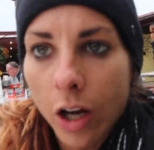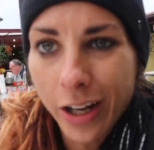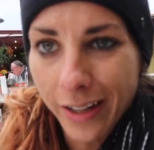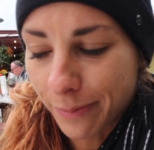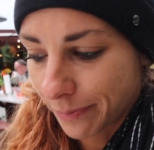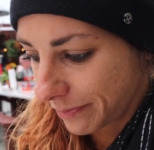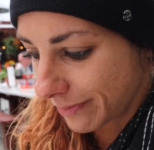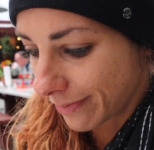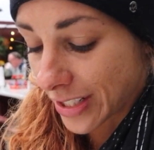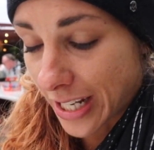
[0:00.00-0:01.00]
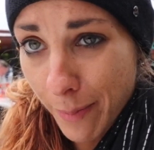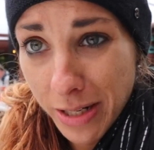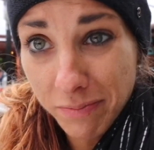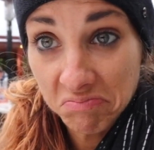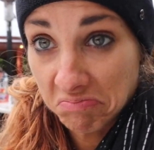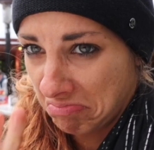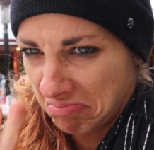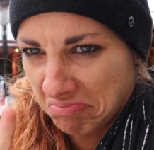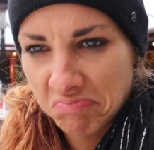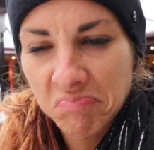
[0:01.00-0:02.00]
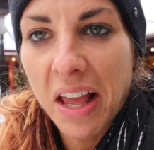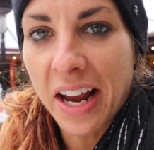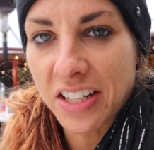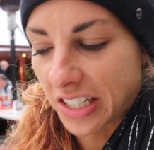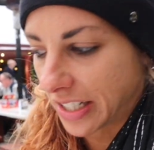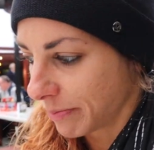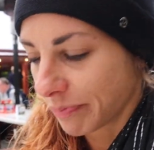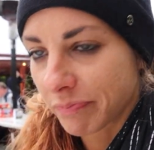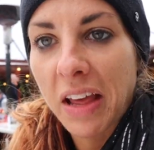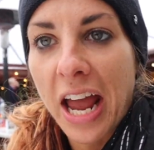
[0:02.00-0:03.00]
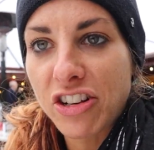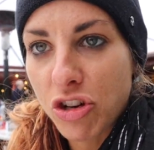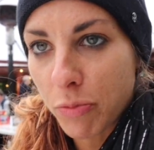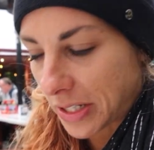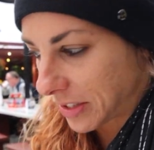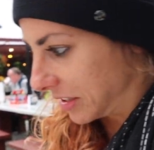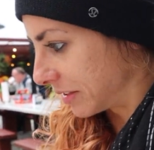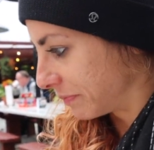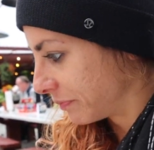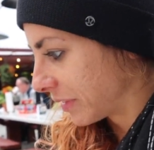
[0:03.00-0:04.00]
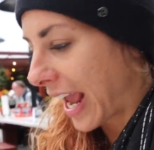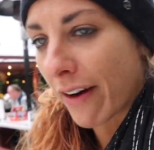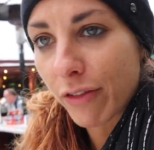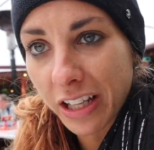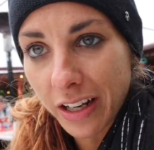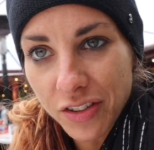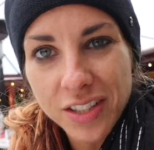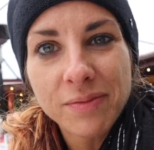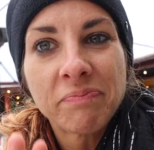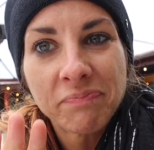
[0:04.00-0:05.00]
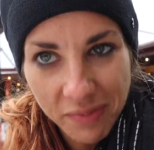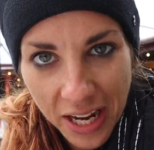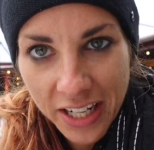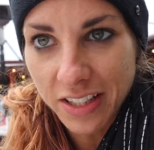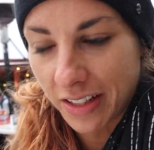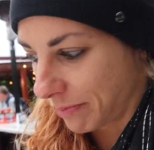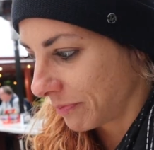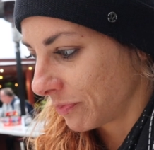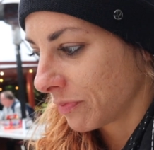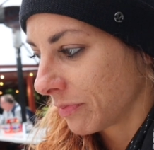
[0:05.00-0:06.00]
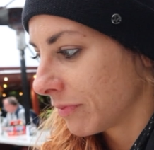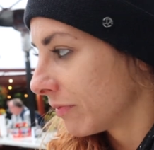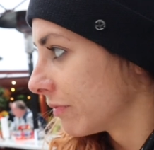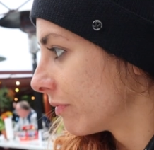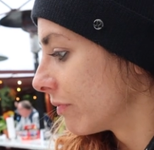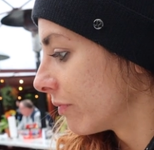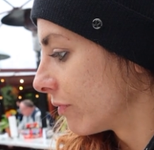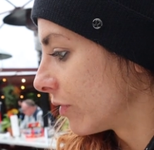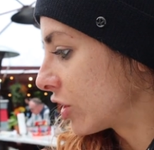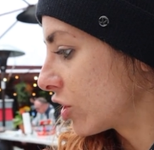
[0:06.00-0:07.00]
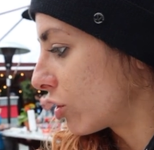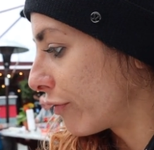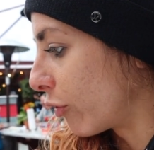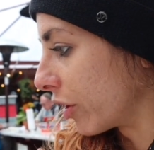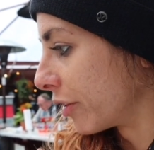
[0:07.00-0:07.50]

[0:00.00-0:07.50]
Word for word: Okay, salmon, excellent. Had two pieces. Everything else, excellent. This is your fork.